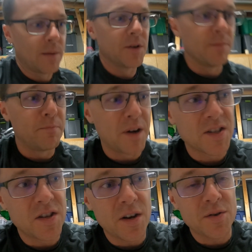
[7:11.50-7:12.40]
I'm gonna
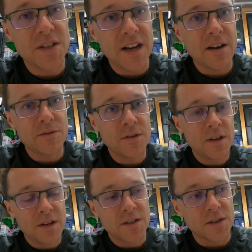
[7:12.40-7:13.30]
buzz those down.
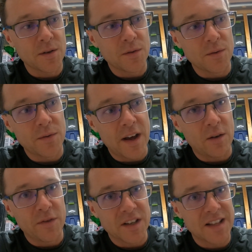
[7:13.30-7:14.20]
So that'll
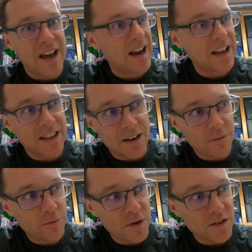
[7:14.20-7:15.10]
fix that and then it
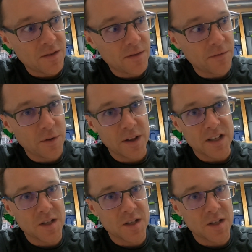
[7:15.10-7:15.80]
freely